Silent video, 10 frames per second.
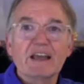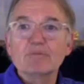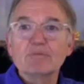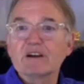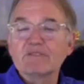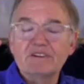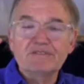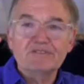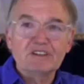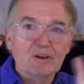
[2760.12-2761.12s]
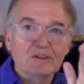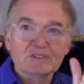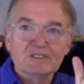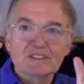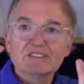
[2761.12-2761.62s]
I bring her 50
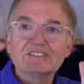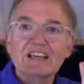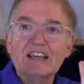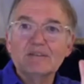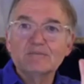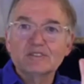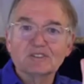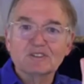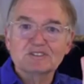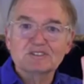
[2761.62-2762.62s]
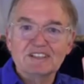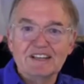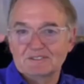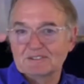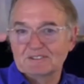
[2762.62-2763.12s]
rose, same surge in
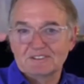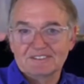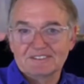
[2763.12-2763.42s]
estrogen.